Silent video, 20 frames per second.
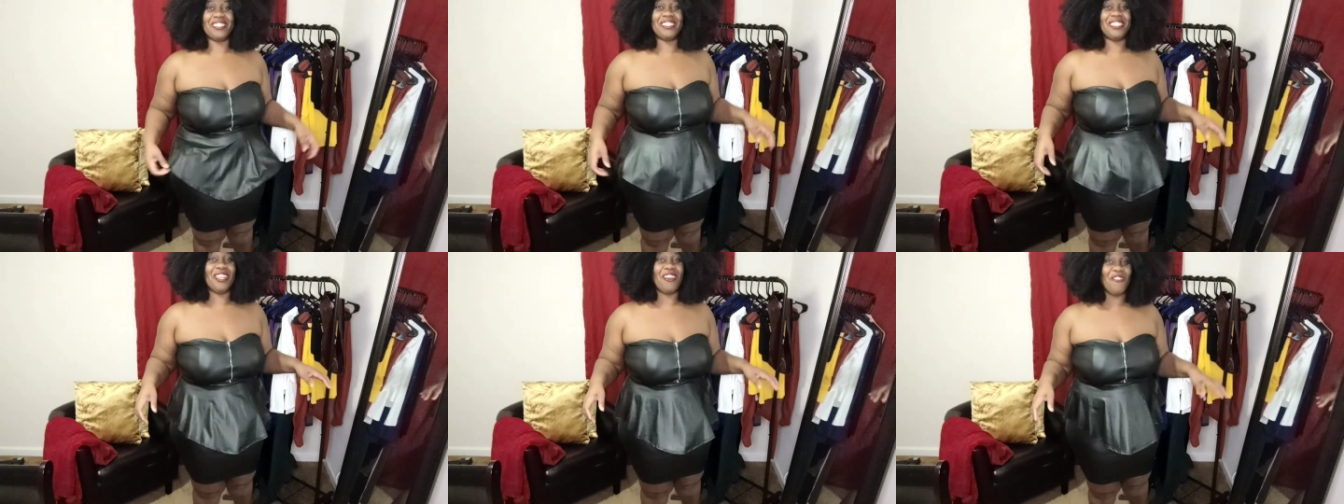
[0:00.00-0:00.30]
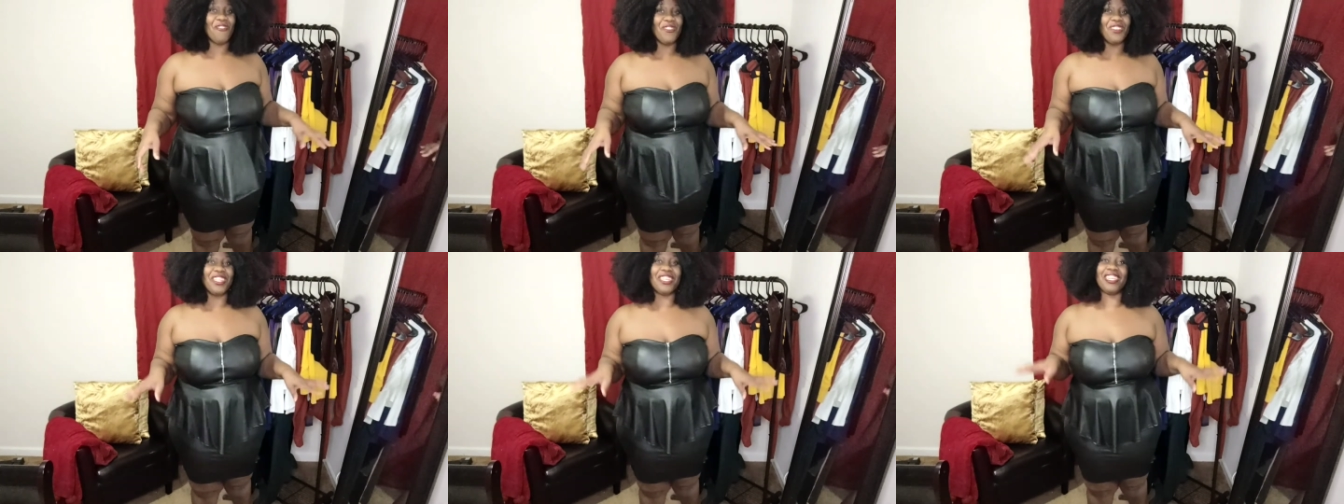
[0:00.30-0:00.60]

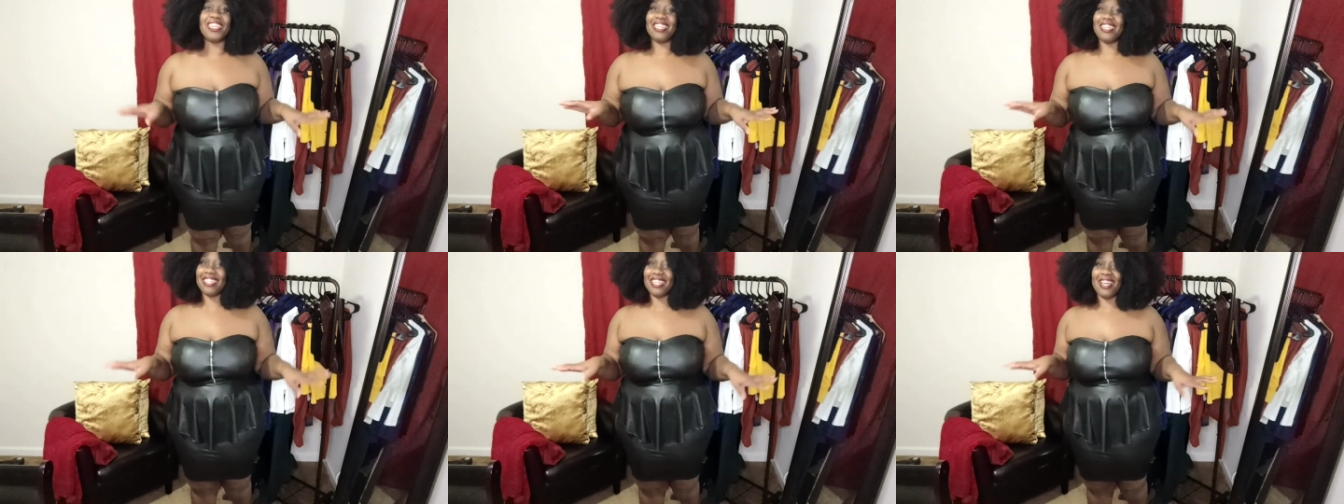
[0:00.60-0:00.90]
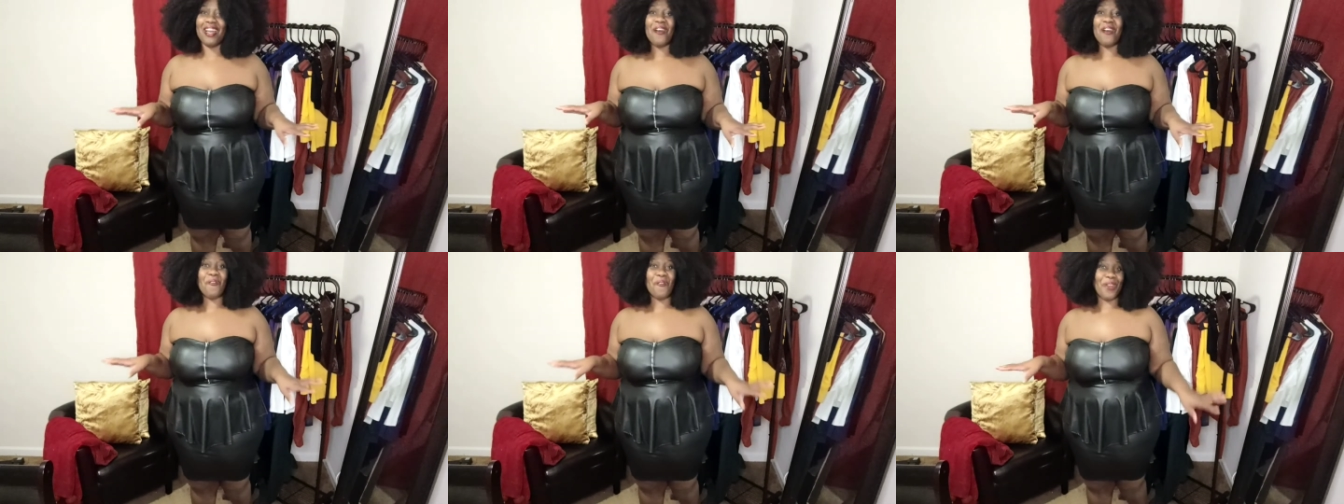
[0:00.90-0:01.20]
Definitely
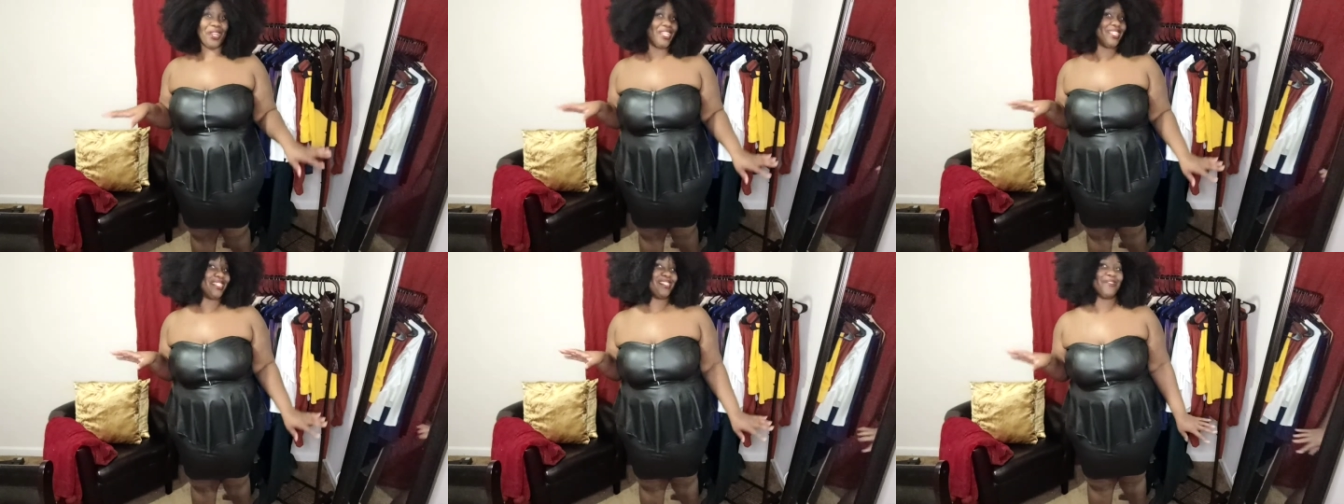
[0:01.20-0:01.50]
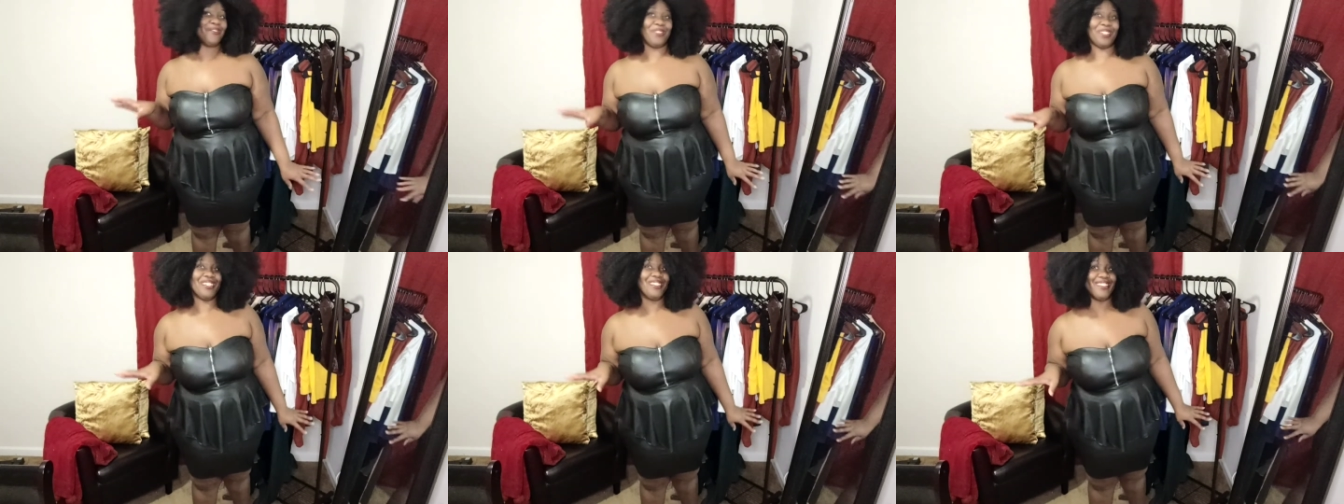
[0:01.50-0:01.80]
cannot wait to
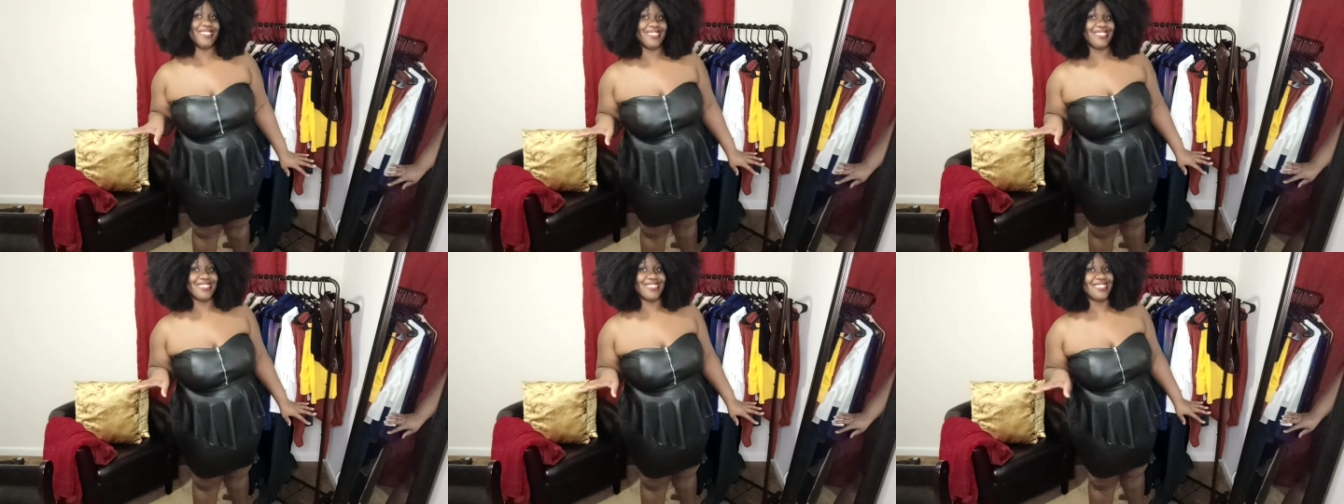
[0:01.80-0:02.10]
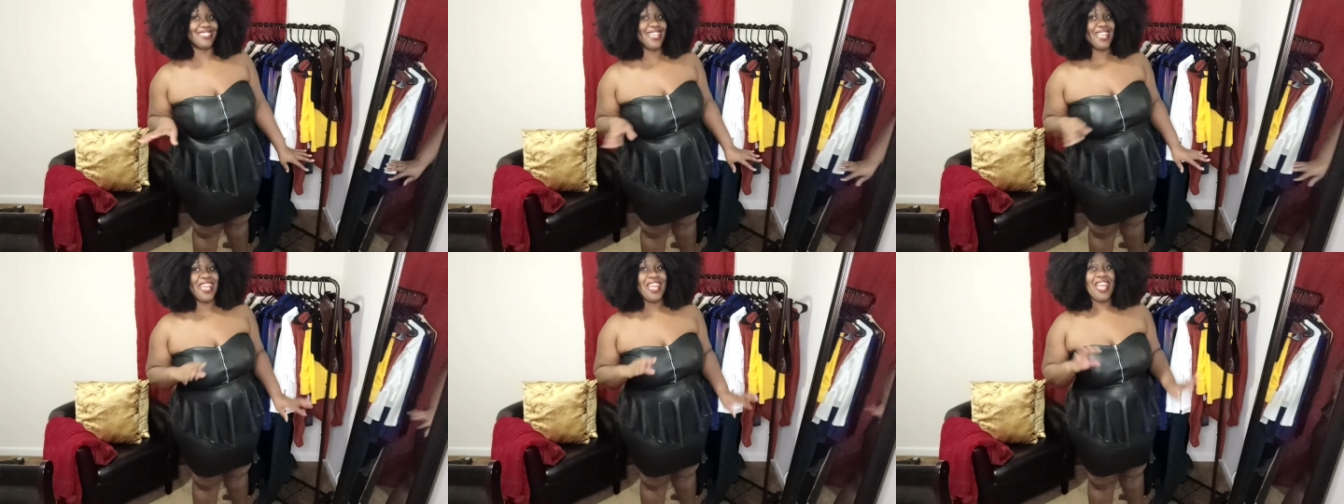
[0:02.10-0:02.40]
wear this
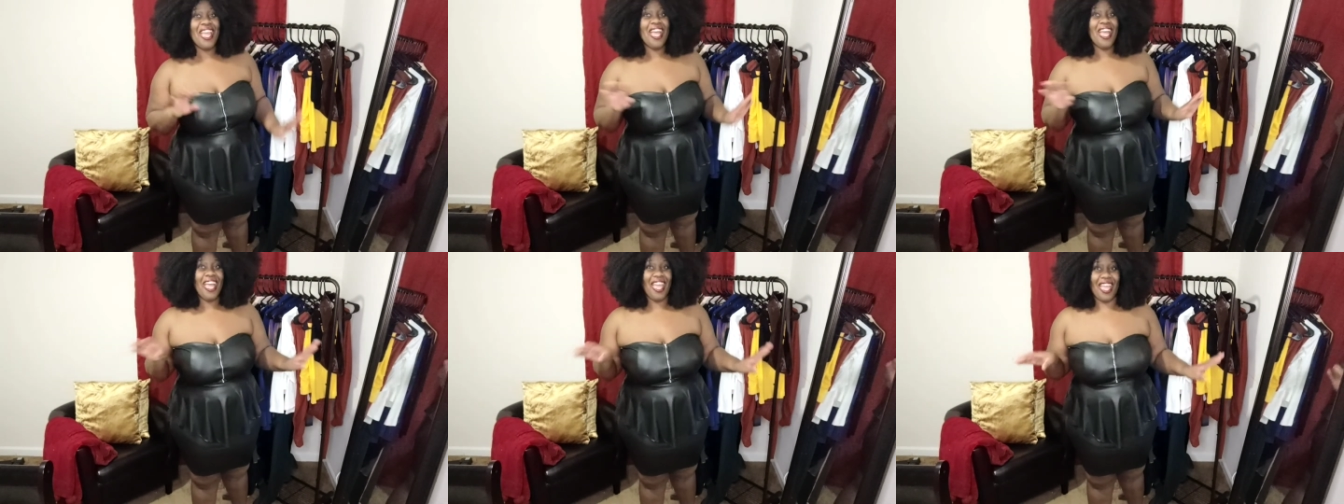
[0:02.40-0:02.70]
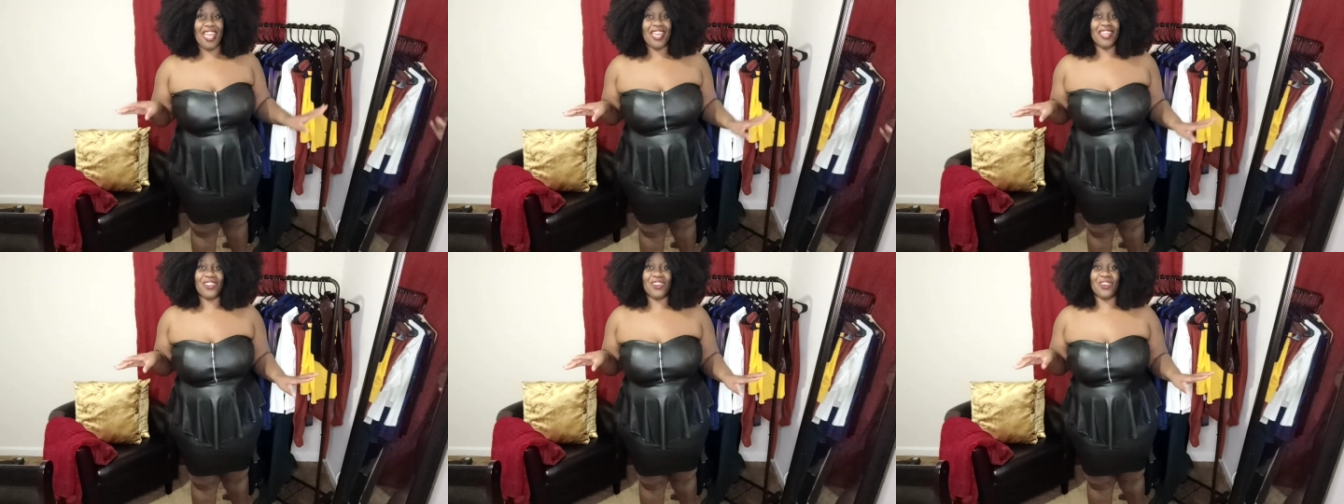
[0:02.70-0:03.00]

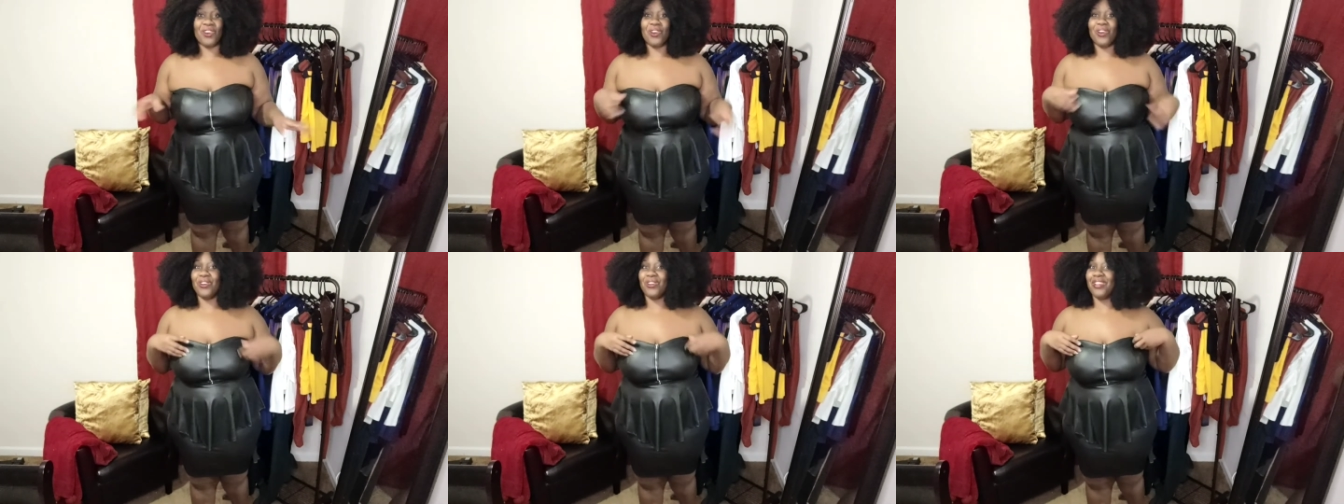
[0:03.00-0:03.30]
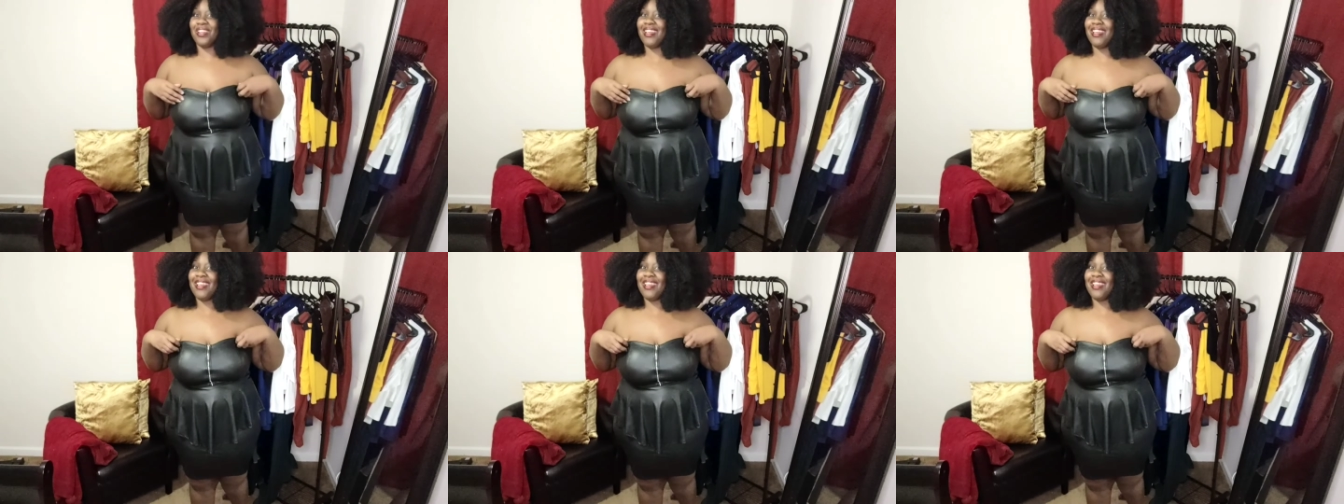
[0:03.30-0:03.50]
at all.